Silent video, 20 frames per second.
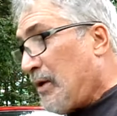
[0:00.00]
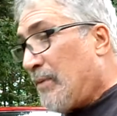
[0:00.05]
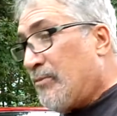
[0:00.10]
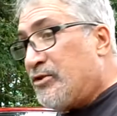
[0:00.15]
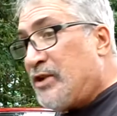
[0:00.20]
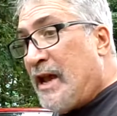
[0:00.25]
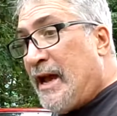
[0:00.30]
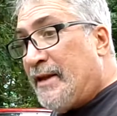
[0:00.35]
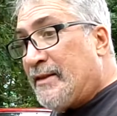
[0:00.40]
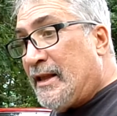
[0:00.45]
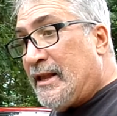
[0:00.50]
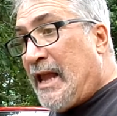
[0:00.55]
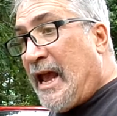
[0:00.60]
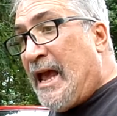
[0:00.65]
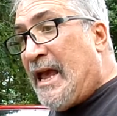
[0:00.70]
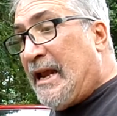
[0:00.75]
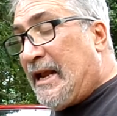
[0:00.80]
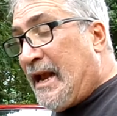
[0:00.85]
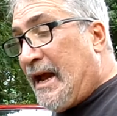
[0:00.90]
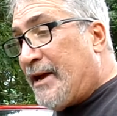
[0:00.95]
you had the
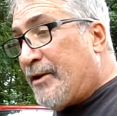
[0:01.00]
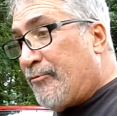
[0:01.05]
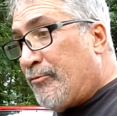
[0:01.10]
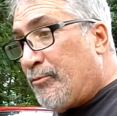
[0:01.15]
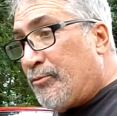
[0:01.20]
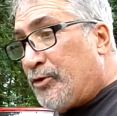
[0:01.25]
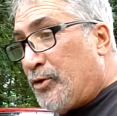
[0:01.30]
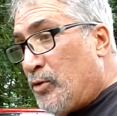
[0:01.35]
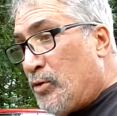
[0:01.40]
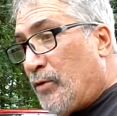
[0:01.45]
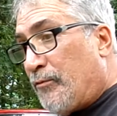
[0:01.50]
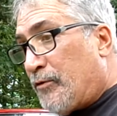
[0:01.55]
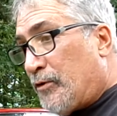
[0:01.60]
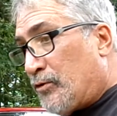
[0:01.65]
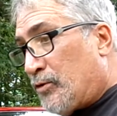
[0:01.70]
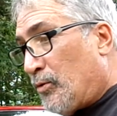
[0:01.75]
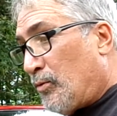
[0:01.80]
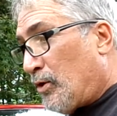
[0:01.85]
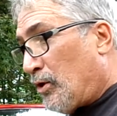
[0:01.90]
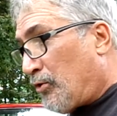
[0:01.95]
tank out of them too if you're
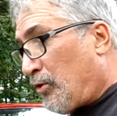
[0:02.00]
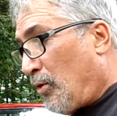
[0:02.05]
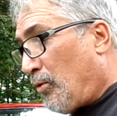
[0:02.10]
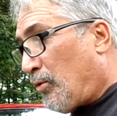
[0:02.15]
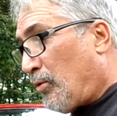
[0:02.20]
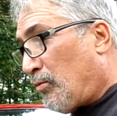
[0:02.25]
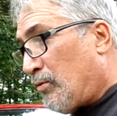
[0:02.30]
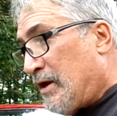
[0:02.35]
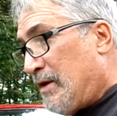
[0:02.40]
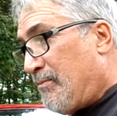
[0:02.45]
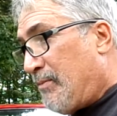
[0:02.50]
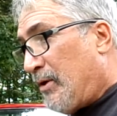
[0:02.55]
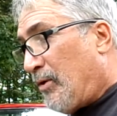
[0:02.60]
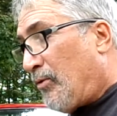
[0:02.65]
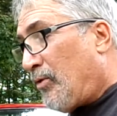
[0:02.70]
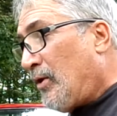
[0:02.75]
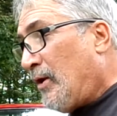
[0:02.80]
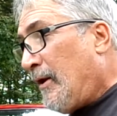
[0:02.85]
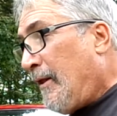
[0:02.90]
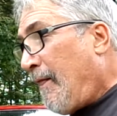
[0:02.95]
doing a total
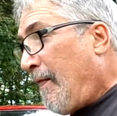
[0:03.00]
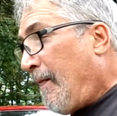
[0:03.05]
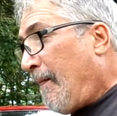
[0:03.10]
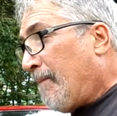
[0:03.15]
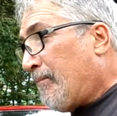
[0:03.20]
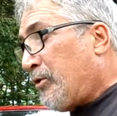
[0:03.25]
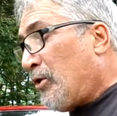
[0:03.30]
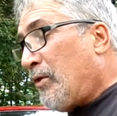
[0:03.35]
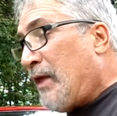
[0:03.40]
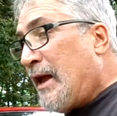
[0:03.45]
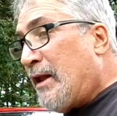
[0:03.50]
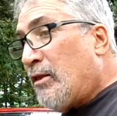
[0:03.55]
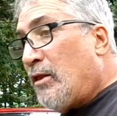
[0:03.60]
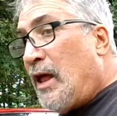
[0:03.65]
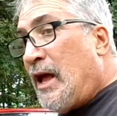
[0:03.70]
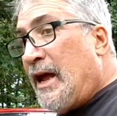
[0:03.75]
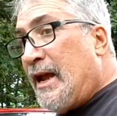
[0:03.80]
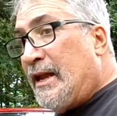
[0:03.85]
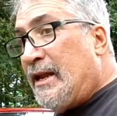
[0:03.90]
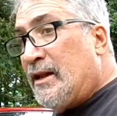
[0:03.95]
rebuild. Till that
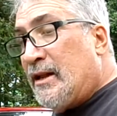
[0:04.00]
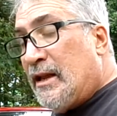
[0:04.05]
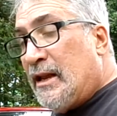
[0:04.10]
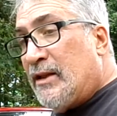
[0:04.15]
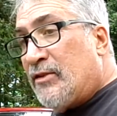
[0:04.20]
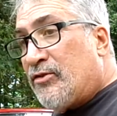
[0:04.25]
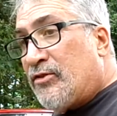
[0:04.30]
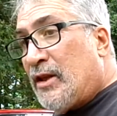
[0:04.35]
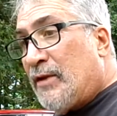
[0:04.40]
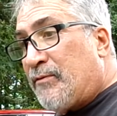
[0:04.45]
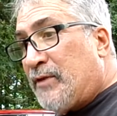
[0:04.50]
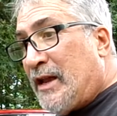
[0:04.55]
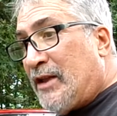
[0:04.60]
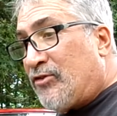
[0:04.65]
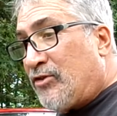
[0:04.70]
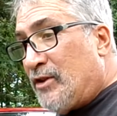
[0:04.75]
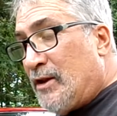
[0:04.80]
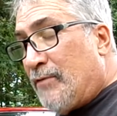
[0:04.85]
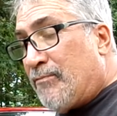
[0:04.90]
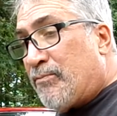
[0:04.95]
line and stuff
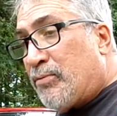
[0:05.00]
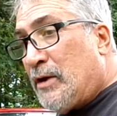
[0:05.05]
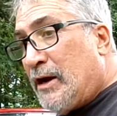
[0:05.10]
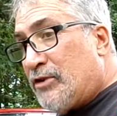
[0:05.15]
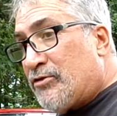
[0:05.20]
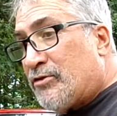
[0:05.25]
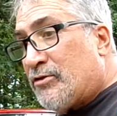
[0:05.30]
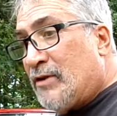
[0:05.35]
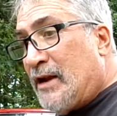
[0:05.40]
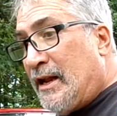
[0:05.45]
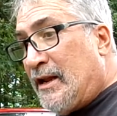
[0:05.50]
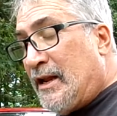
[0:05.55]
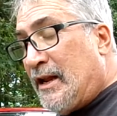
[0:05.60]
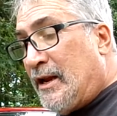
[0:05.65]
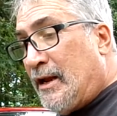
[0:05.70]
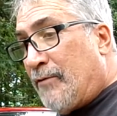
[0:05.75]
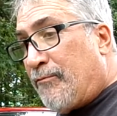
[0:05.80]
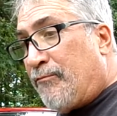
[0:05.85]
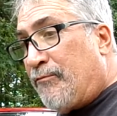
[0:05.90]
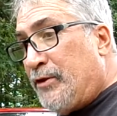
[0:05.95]
gets enough pressure and
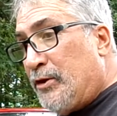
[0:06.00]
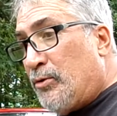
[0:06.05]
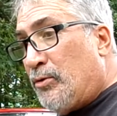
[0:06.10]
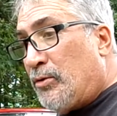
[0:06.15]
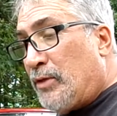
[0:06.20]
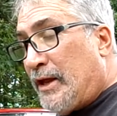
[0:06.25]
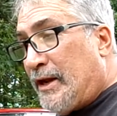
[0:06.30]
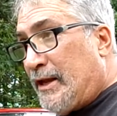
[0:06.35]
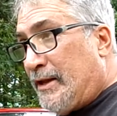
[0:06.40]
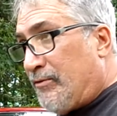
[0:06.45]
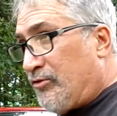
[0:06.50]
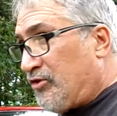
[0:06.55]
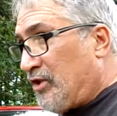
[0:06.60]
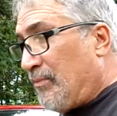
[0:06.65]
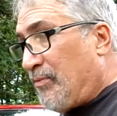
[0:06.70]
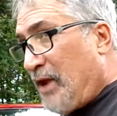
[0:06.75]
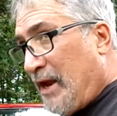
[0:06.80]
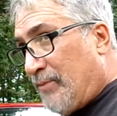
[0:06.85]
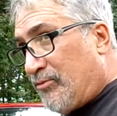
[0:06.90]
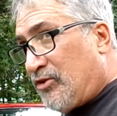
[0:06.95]
enough fuel in it.
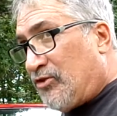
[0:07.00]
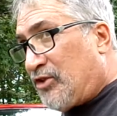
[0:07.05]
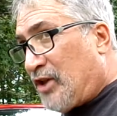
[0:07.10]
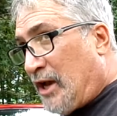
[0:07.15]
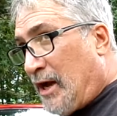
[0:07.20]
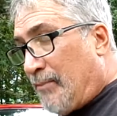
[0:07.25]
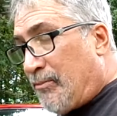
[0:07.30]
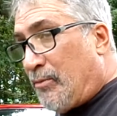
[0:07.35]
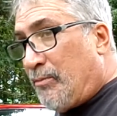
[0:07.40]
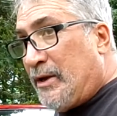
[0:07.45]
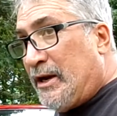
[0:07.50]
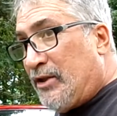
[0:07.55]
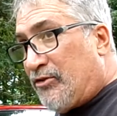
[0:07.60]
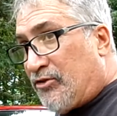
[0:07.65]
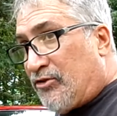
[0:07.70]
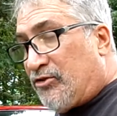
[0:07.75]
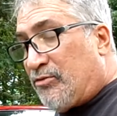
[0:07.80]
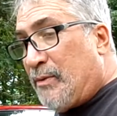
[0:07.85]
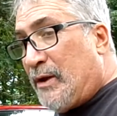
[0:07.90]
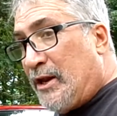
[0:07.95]
Sometimes it's a couple minutes
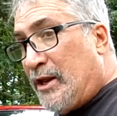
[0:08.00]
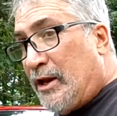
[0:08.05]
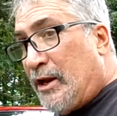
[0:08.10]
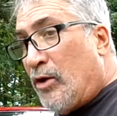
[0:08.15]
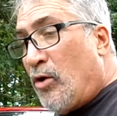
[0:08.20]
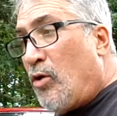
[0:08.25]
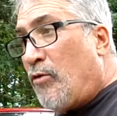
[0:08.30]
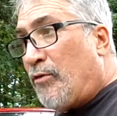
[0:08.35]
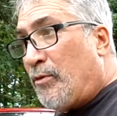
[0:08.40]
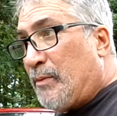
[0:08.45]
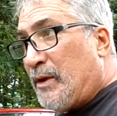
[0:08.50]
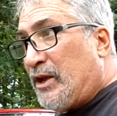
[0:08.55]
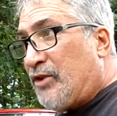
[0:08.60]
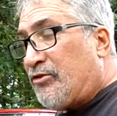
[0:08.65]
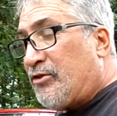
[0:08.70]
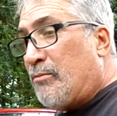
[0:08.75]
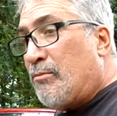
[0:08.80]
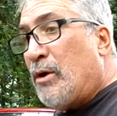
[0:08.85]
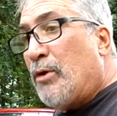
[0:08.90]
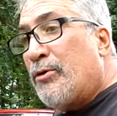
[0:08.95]
of spinning it over because
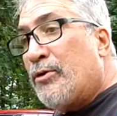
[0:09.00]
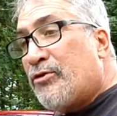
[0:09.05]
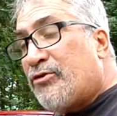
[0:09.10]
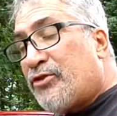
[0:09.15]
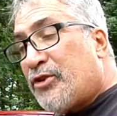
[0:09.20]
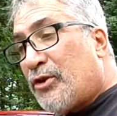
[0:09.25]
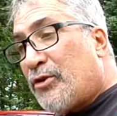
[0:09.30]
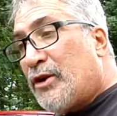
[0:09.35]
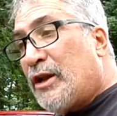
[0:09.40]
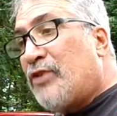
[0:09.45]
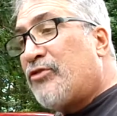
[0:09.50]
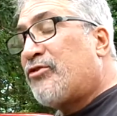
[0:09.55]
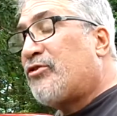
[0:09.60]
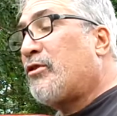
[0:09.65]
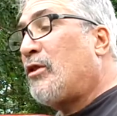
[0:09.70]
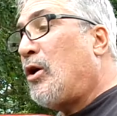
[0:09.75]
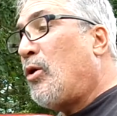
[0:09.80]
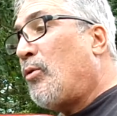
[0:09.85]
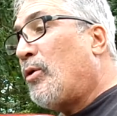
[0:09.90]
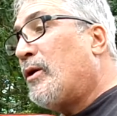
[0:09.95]
the motor's turning
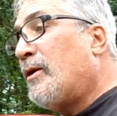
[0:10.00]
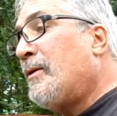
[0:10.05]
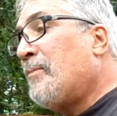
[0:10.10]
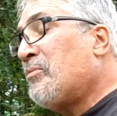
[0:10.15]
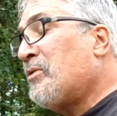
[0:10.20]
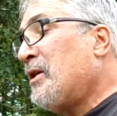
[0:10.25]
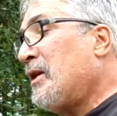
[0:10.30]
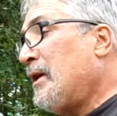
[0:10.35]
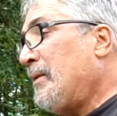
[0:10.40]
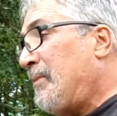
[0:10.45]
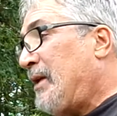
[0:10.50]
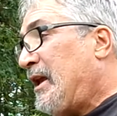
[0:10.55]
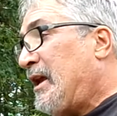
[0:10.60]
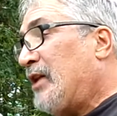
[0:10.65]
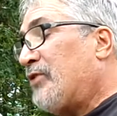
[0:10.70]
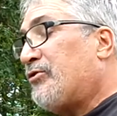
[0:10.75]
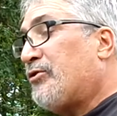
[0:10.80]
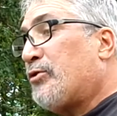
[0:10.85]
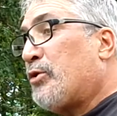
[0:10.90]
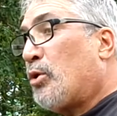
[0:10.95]
slower
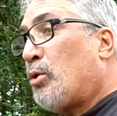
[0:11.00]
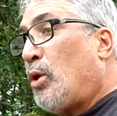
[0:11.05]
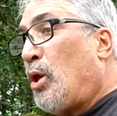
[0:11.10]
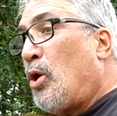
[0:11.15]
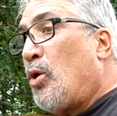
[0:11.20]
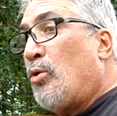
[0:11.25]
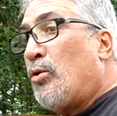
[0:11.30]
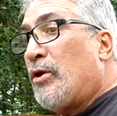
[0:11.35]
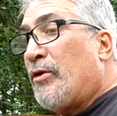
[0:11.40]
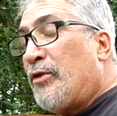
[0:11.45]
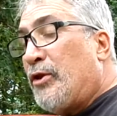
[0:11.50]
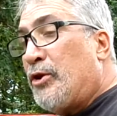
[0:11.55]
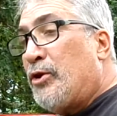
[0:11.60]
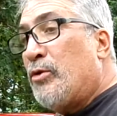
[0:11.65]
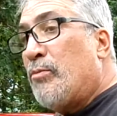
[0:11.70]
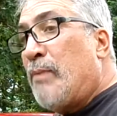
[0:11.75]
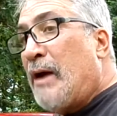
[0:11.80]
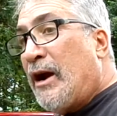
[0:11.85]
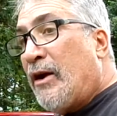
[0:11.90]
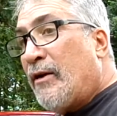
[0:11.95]
because of the load of the new
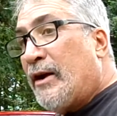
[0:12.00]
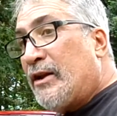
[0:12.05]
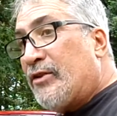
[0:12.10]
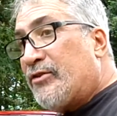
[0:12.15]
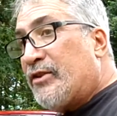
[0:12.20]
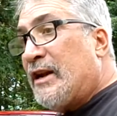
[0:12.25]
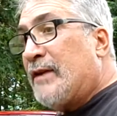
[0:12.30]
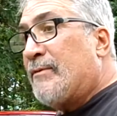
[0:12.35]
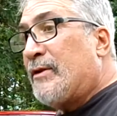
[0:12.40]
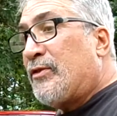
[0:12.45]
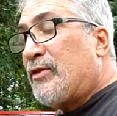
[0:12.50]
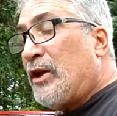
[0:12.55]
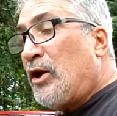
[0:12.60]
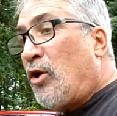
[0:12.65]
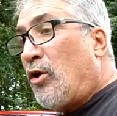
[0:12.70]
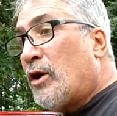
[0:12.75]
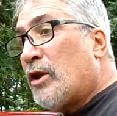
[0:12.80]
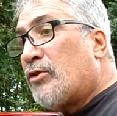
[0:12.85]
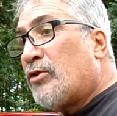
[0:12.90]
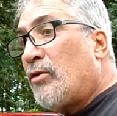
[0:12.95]
bearings and everything
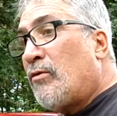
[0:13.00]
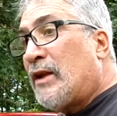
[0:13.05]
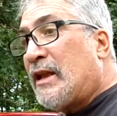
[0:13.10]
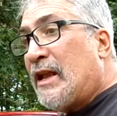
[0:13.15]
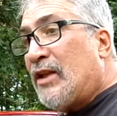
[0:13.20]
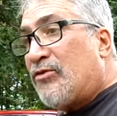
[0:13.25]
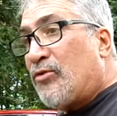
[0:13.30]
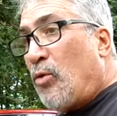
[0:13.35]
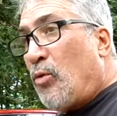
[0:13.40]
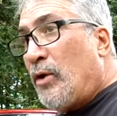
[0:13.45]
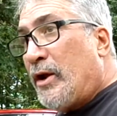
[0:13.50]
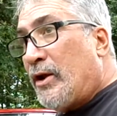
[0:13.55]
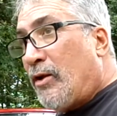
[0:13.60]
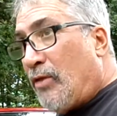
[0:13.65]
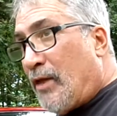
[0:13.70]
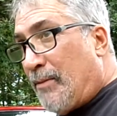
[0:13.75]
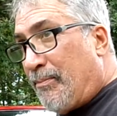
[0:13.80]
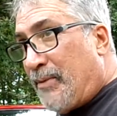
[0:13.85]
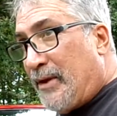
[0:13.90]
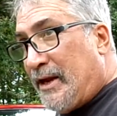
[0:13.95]
on it till it gets
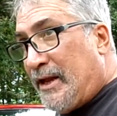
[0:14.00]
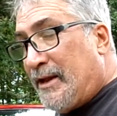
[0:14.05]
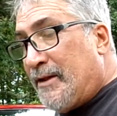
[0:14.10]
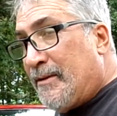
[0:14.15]
oil up in it.